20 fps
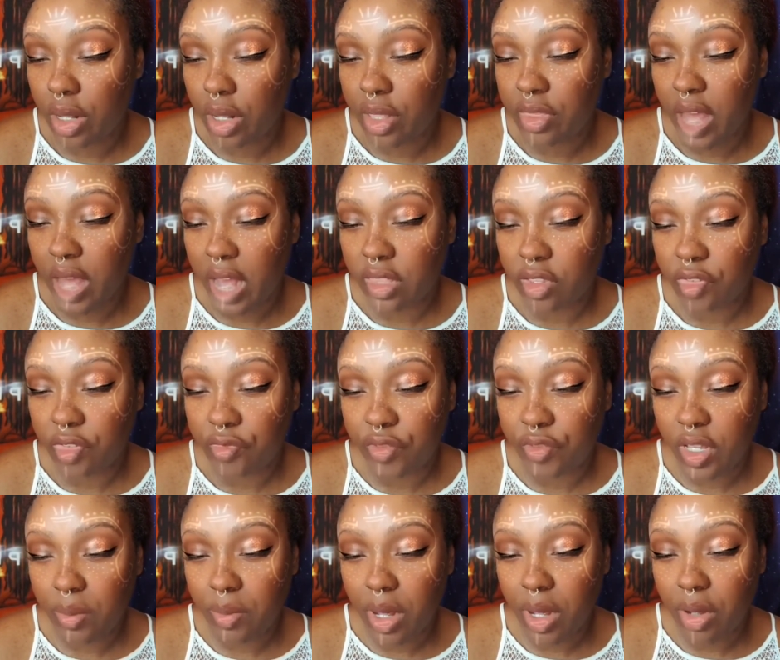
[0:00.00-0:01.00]
that the
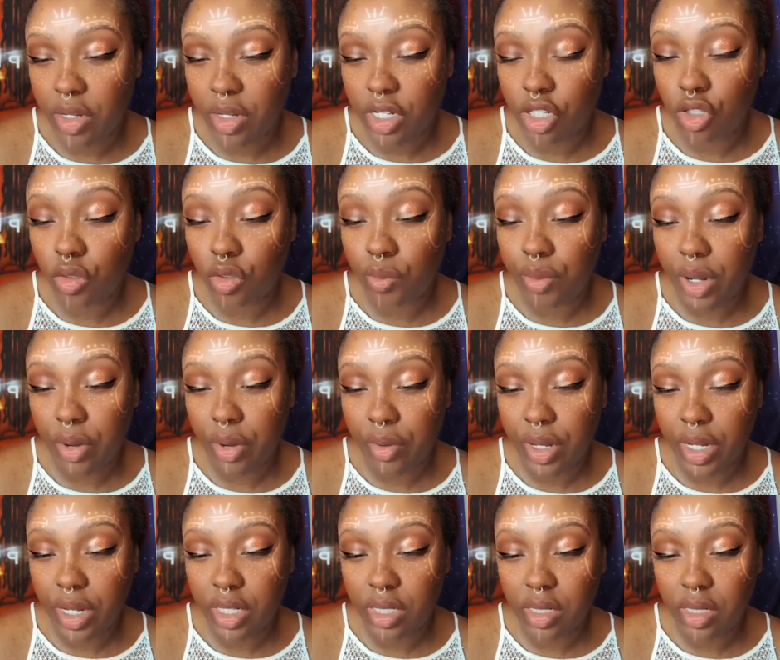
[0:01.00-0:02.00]
female is
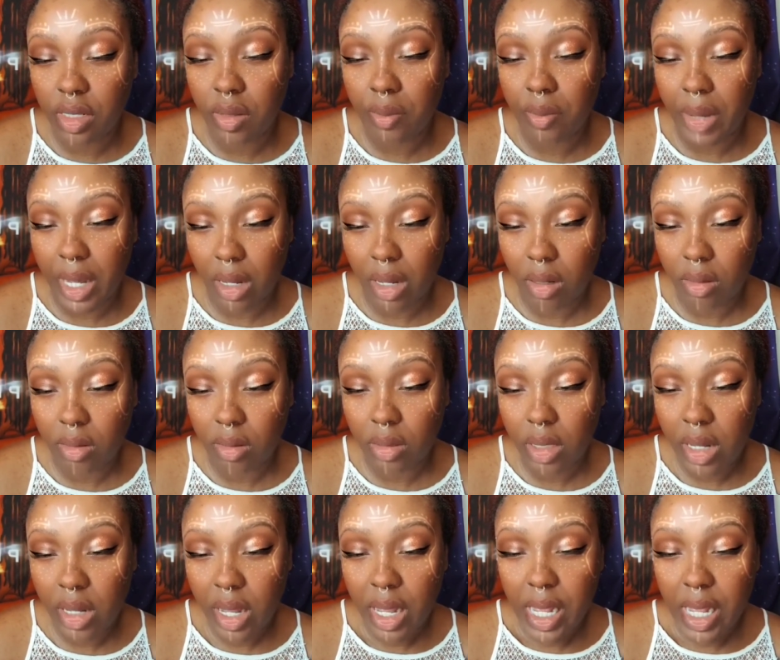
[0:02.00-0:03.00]
superior to the male.
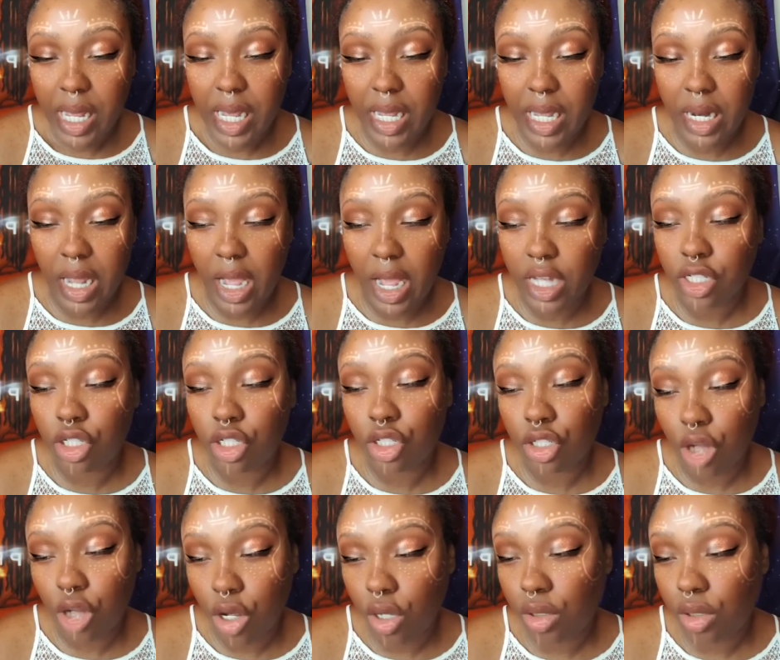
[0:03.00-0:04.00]
It has
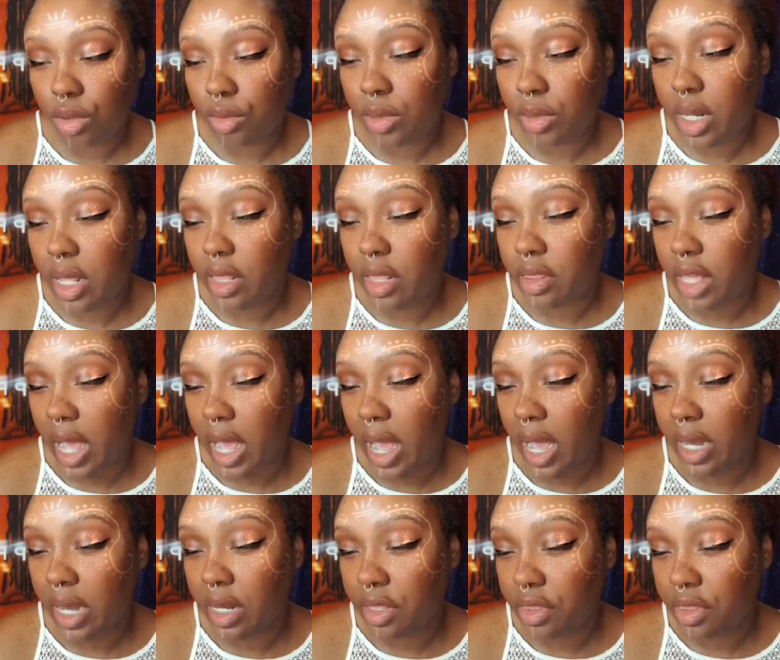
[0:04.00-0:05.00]
shown
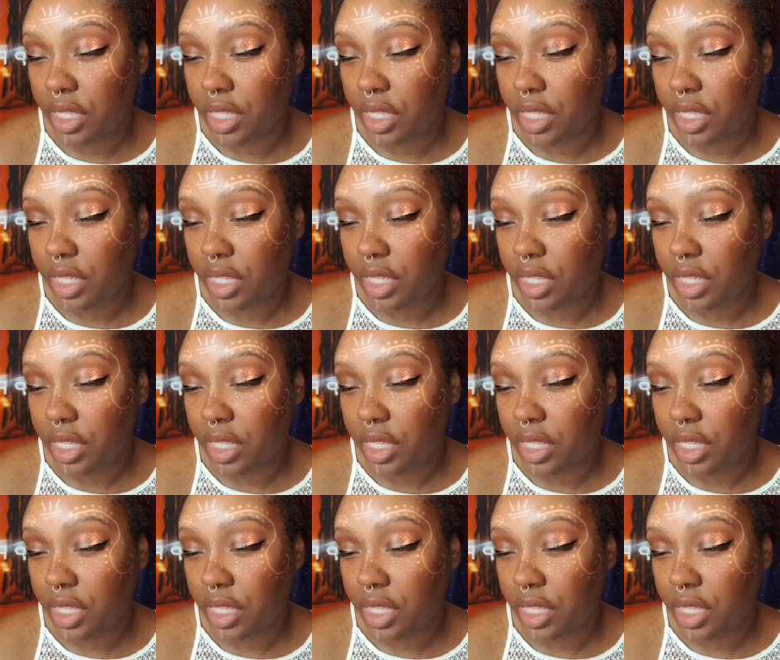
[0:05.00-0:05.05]
that